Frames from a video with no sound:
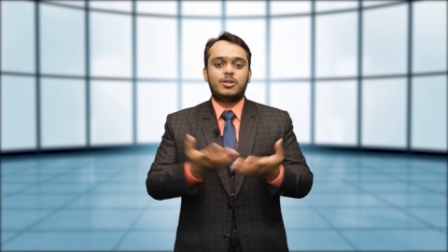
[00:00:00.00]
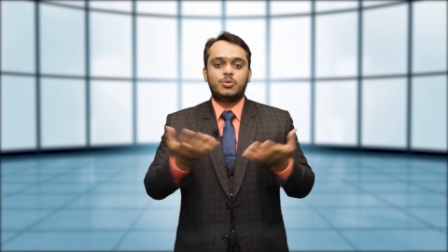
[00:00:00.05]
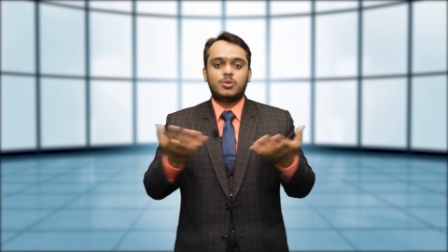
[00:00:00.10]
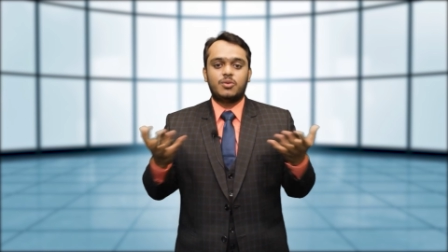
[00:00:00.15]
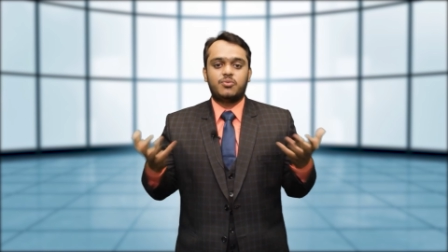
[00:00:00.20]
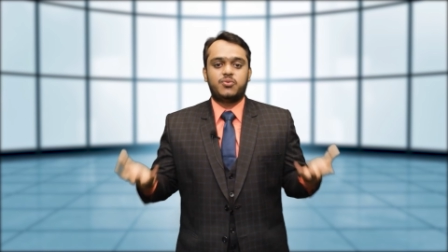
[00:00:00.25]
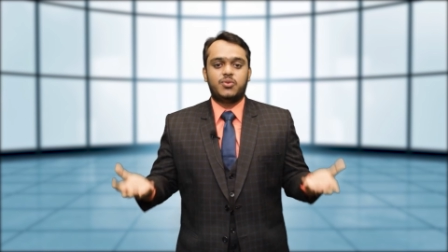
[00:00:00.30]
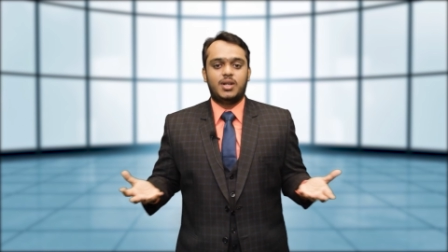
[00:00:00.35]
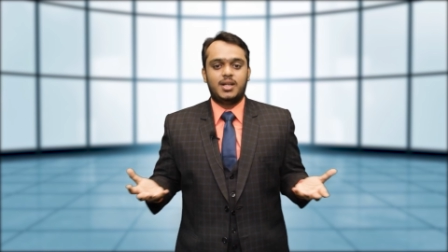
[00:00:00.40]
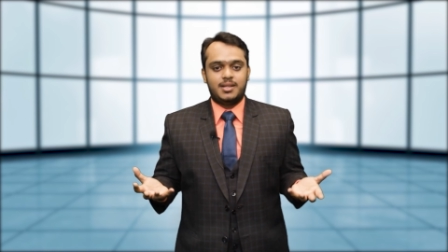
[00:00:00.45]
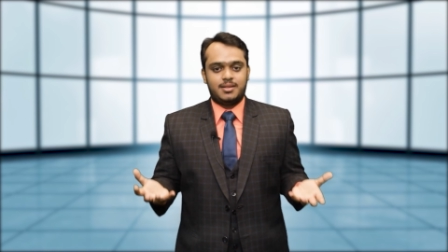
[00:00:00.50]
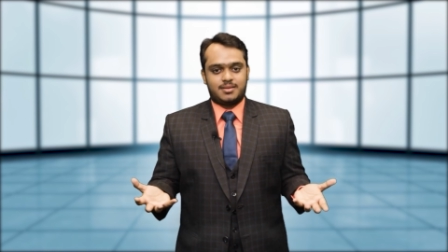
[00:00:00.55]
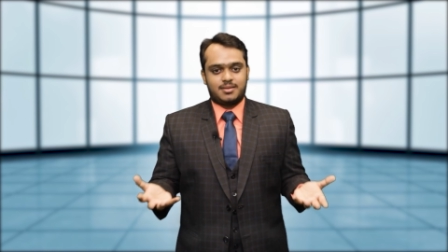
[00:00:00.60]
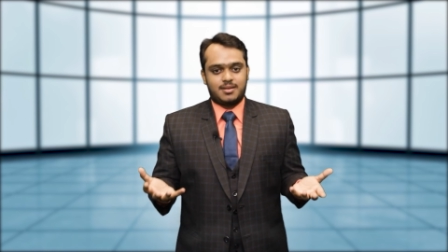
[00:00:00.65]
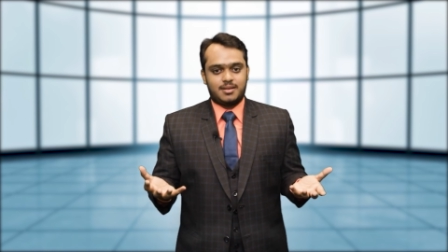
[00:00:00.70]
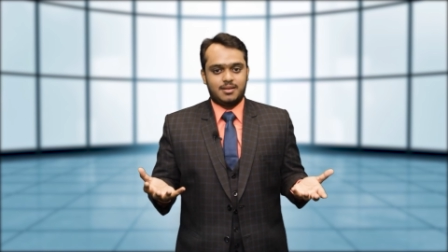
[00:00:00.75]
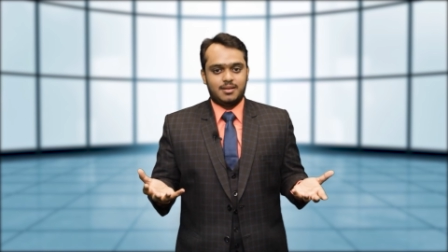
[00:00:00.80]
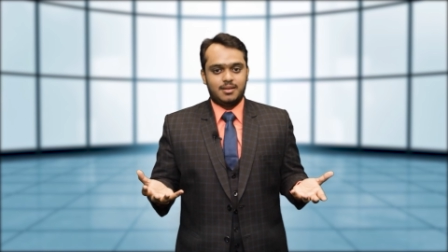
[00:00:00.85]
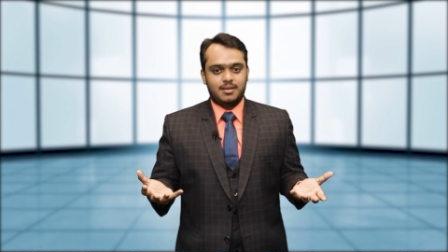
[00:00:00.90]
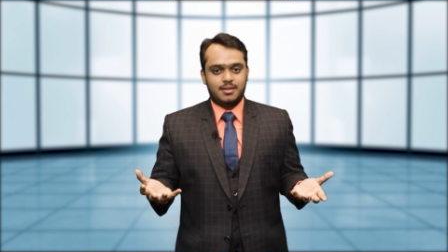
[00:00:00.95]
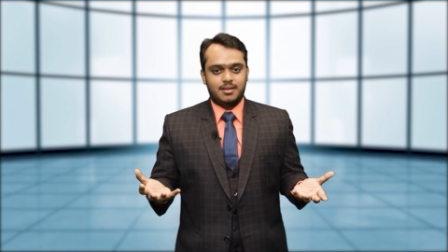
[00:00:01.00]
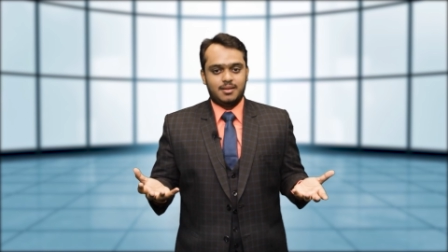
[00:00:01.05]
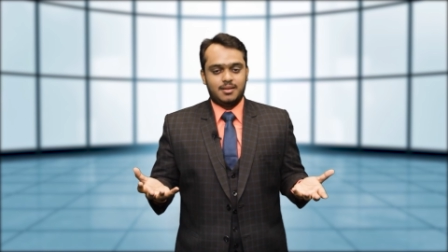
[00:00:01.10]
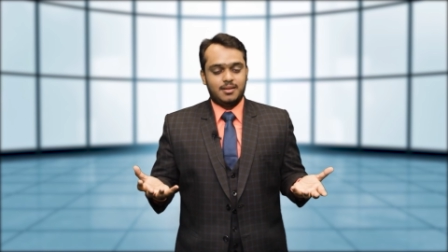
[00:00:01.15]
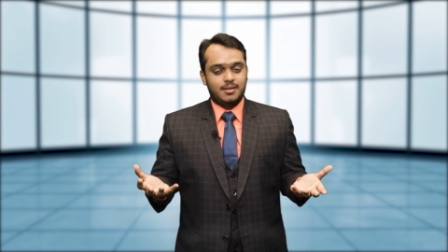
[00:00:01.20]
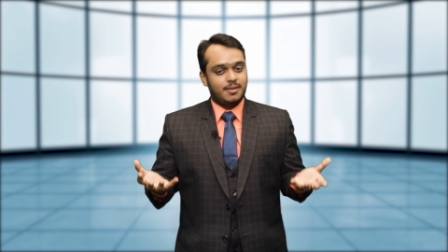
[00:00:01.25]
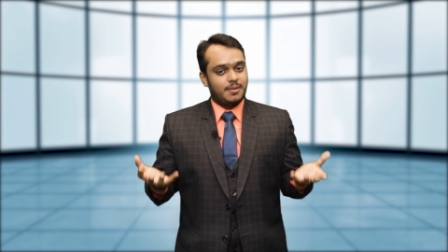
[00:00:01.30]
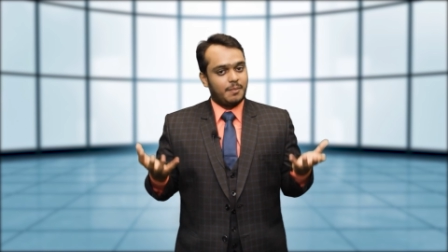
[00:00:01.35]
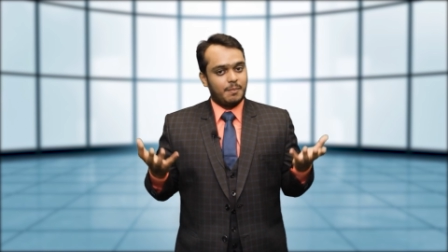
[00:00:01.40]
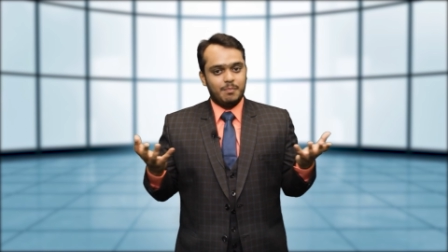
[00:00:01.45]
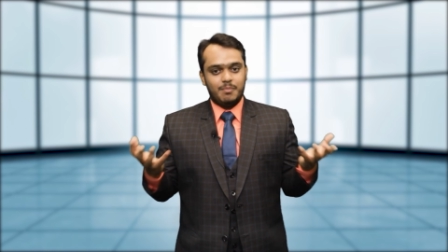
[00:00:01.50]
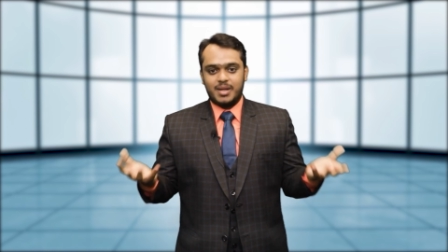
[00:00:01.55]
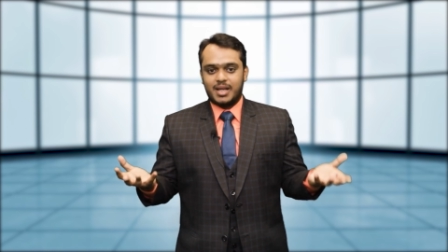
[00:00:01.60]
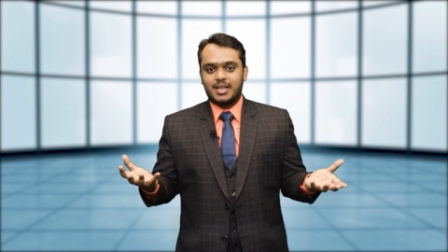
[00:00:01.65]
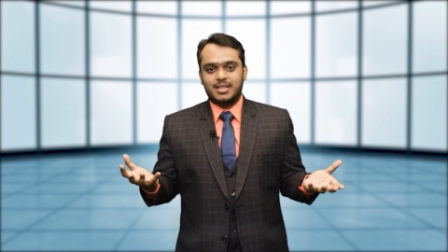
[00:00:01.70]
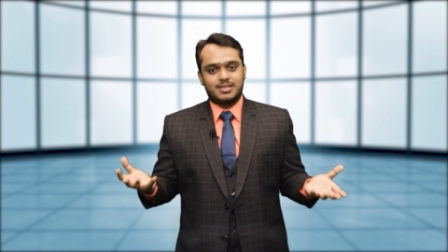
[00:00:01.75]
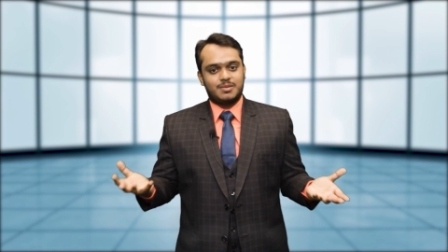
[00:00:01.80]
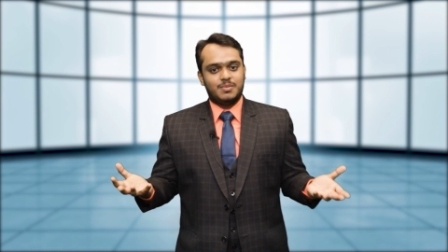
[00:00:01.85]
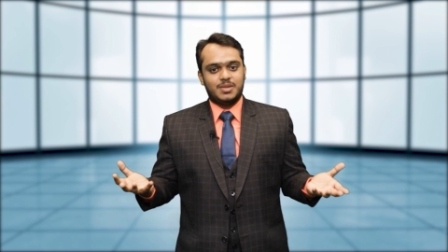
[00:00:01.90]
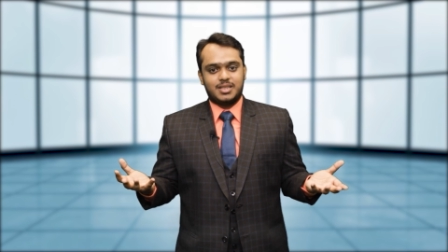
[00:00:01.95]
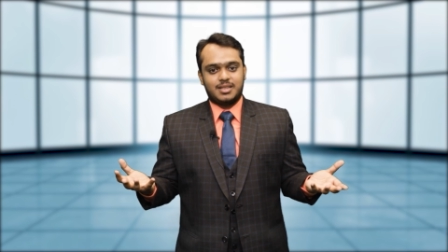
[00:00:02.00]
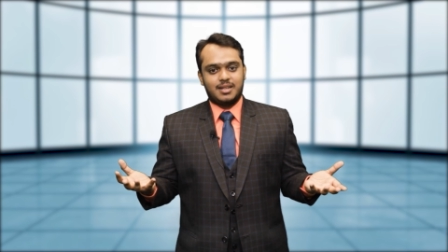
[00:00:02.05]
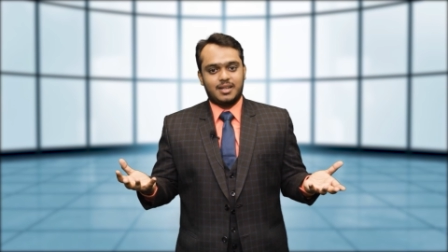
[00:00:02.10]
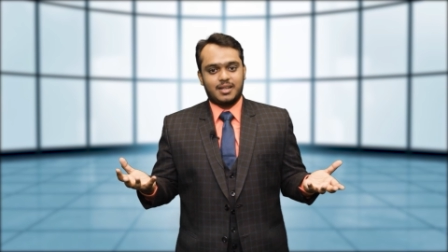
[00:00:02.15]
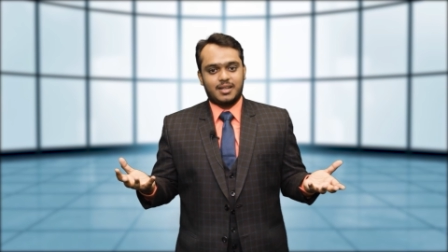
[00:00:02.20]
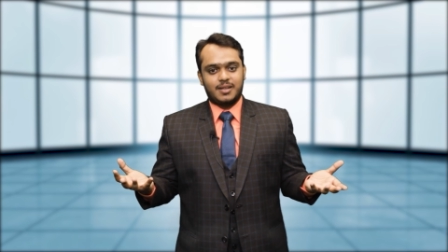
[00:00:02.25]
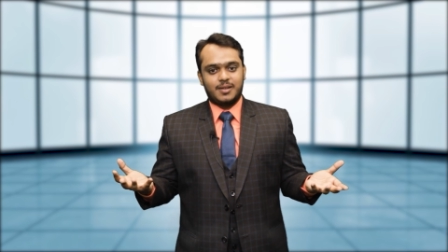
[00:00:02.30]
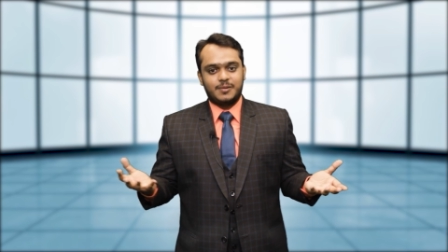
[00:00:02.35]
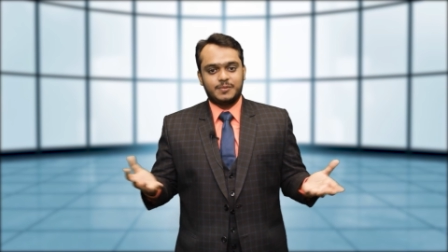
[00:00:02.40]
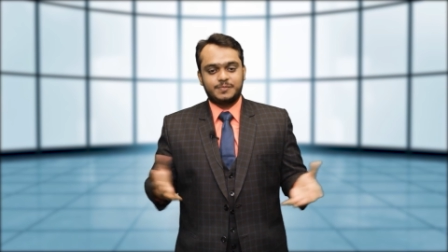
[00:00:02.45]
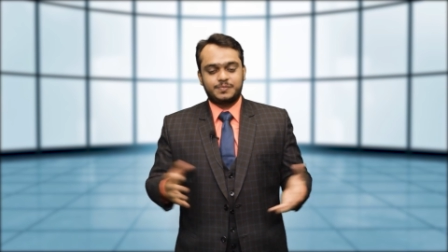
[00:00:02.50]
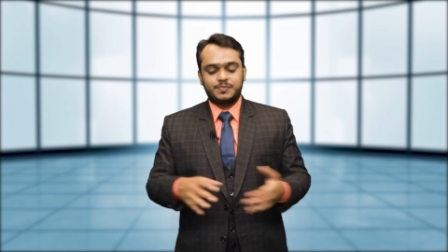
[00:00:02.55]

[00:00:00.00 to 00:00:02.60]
to the fullest? Biggest mistake.